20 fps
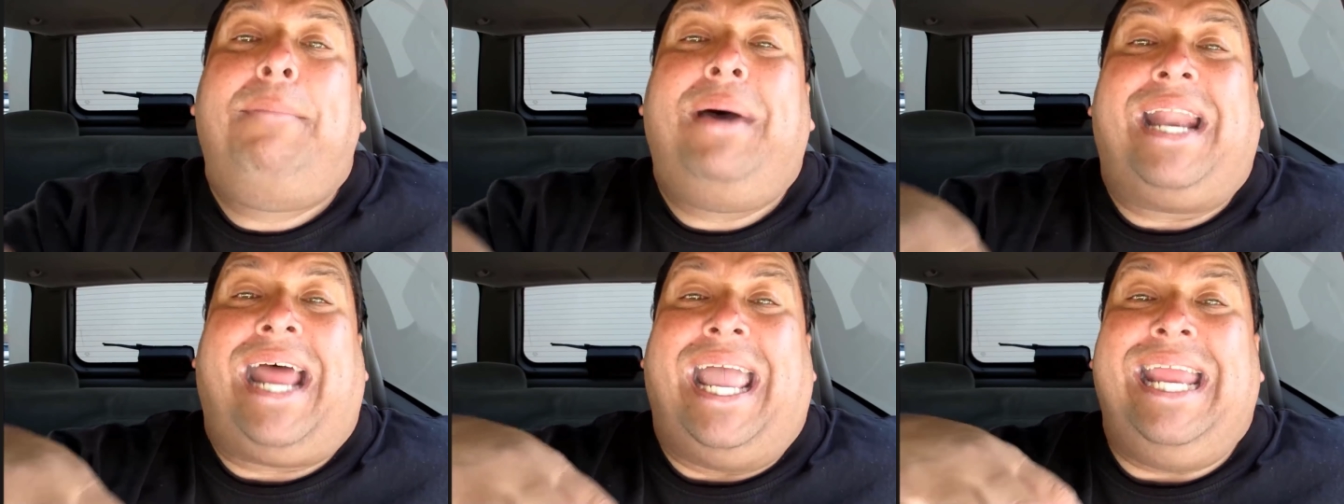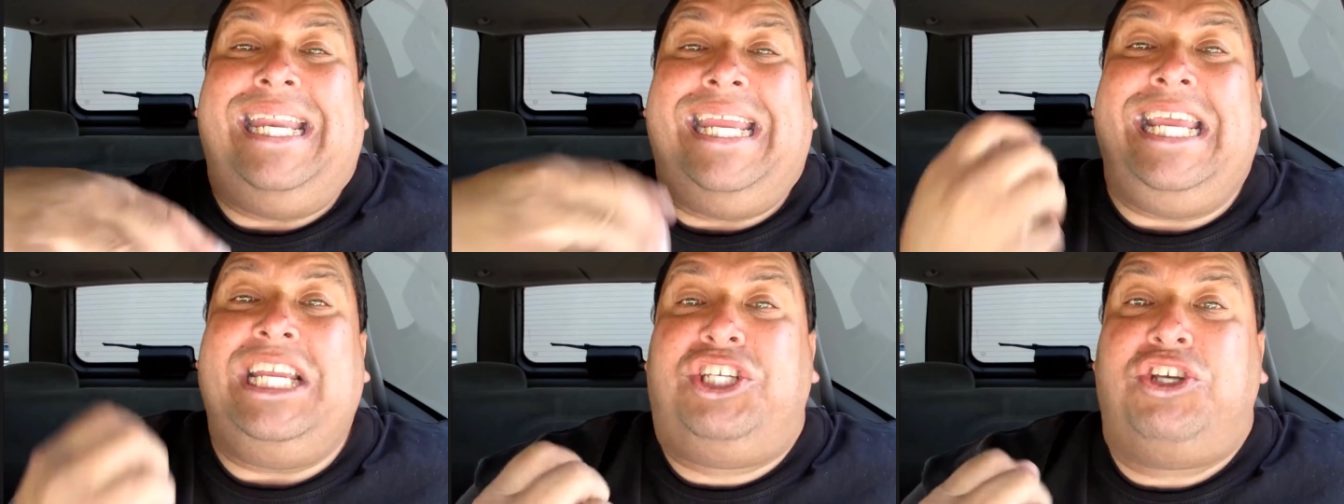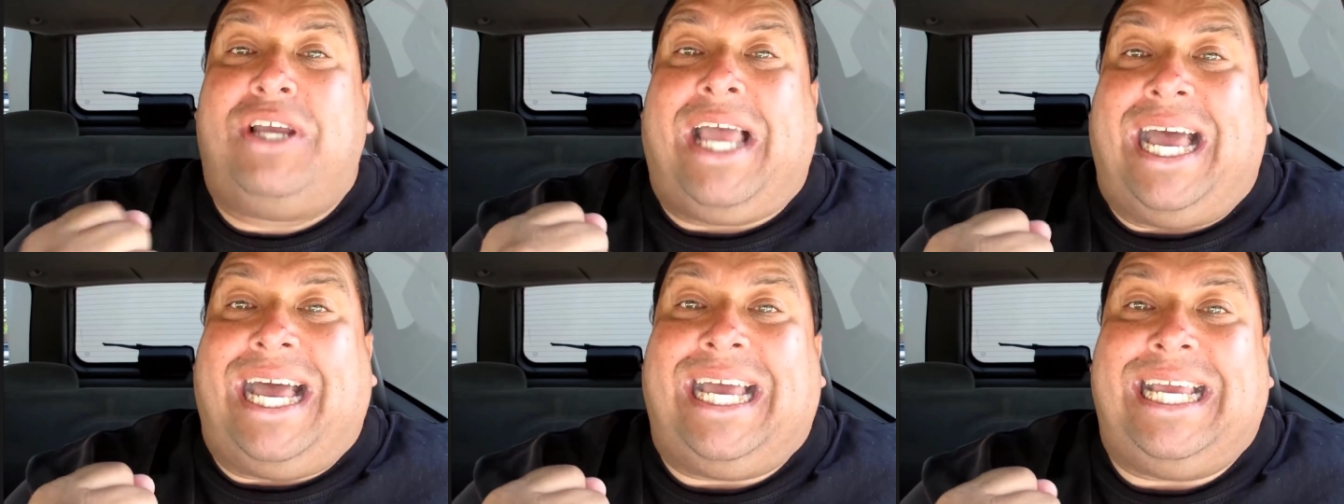But I need
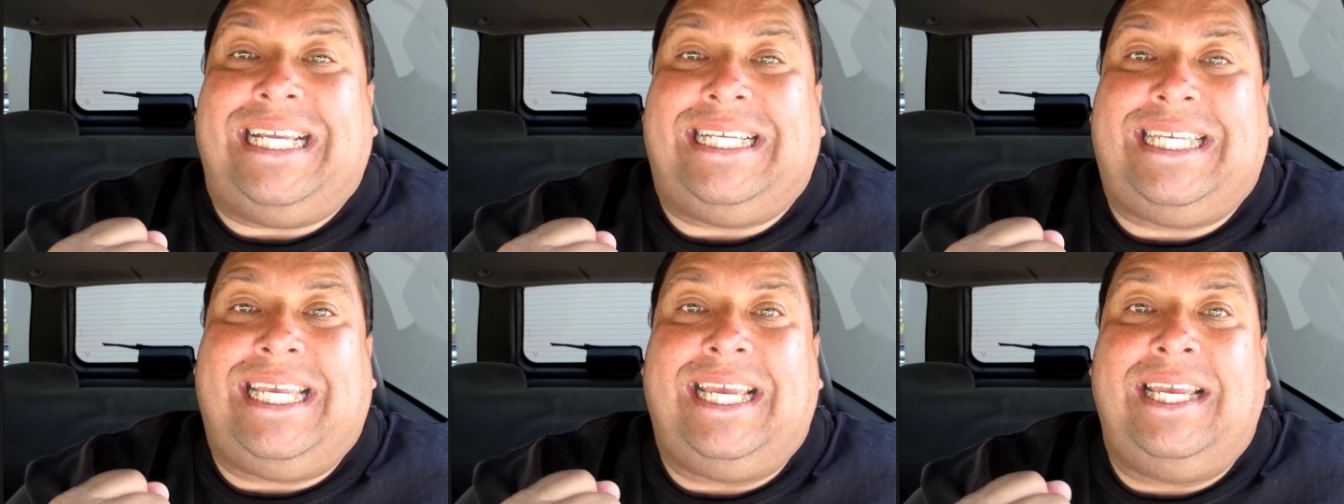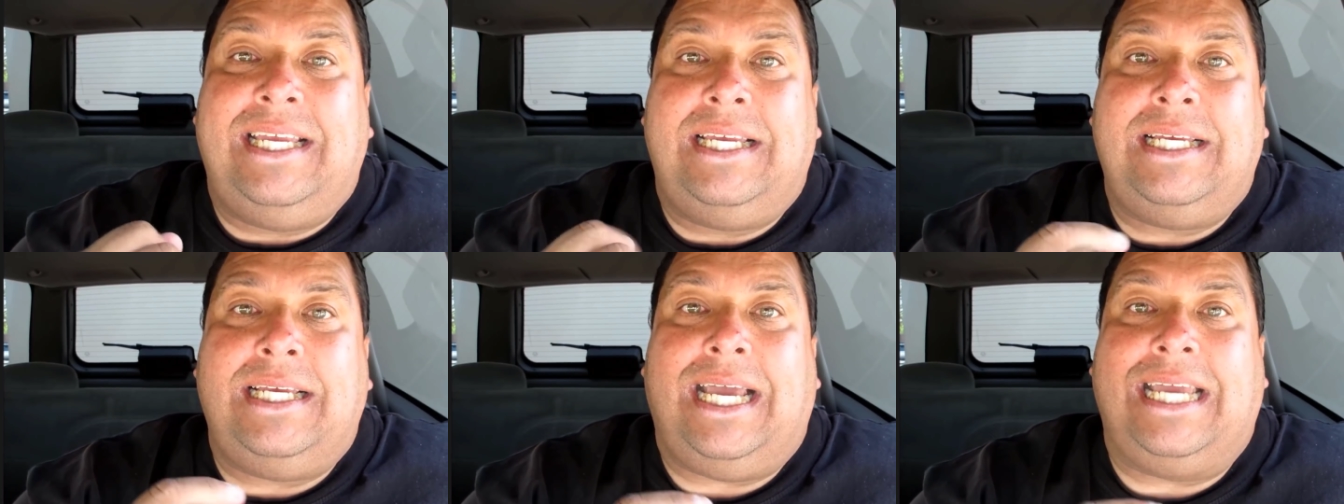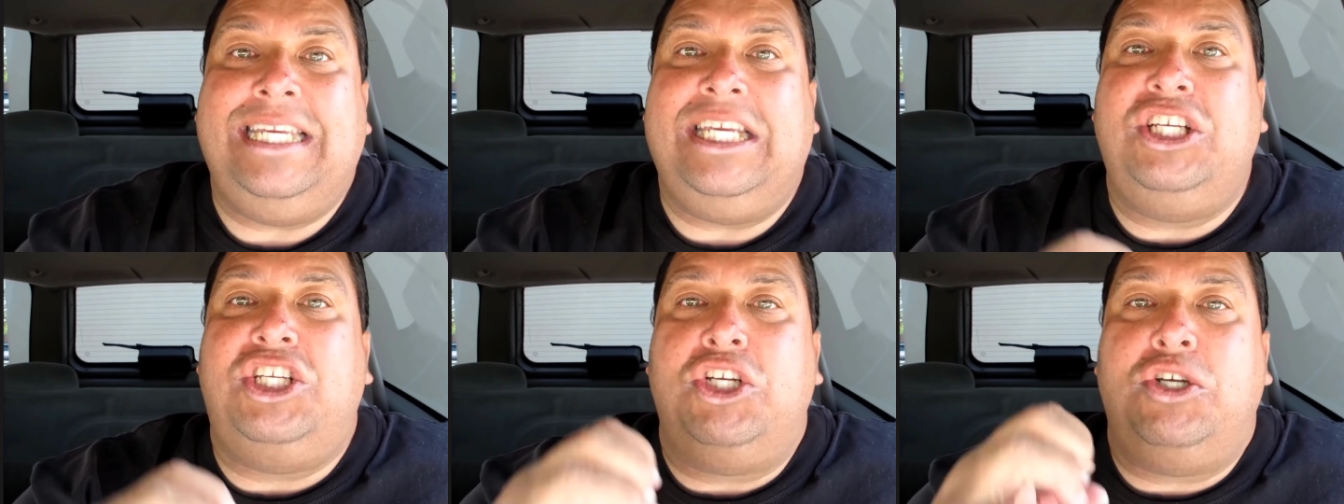you guys.
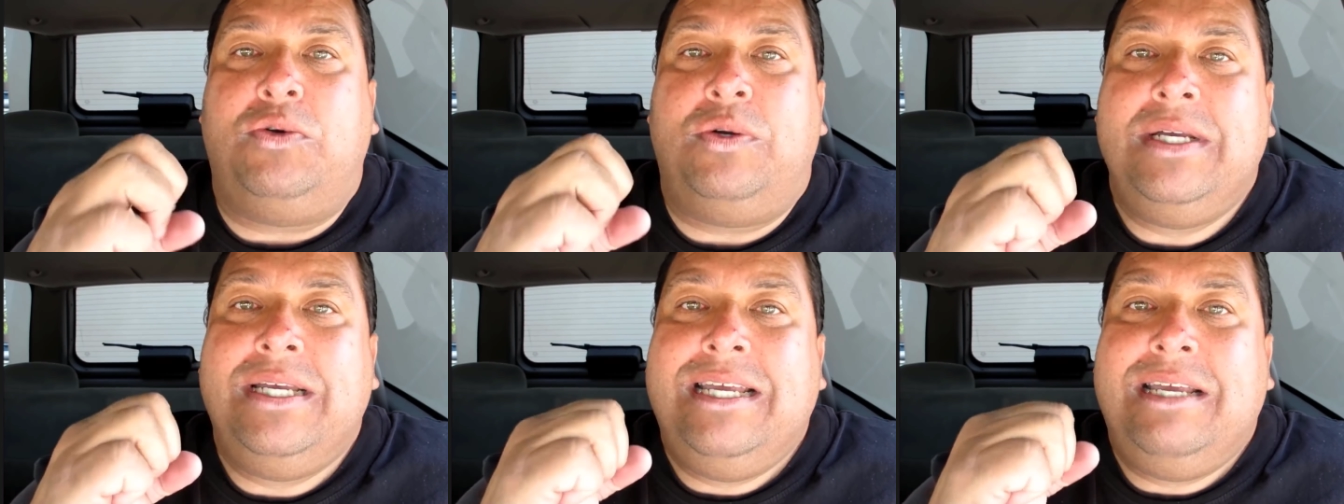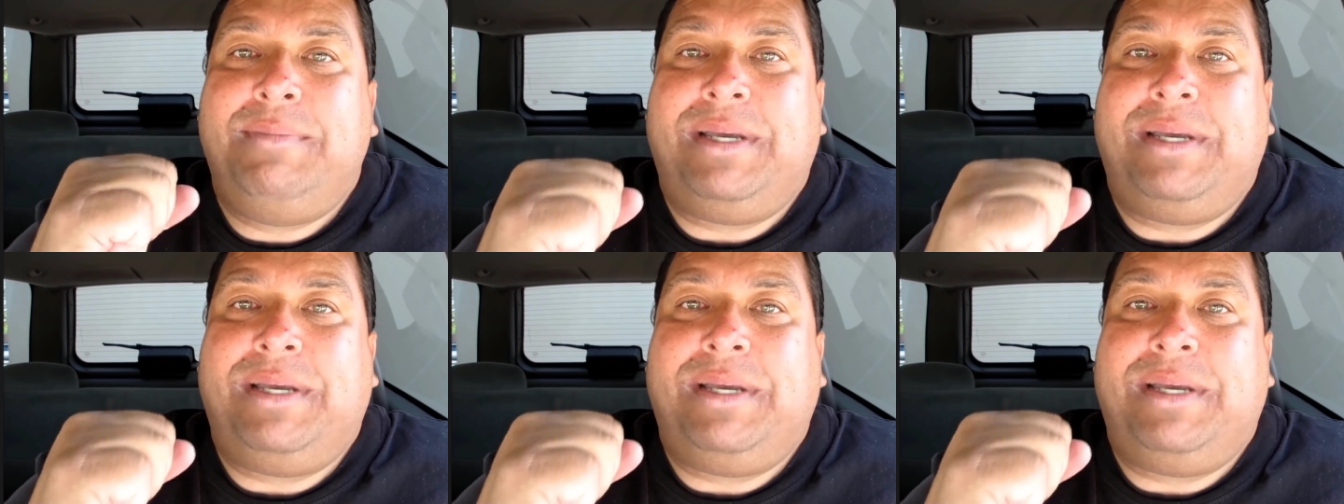I need you,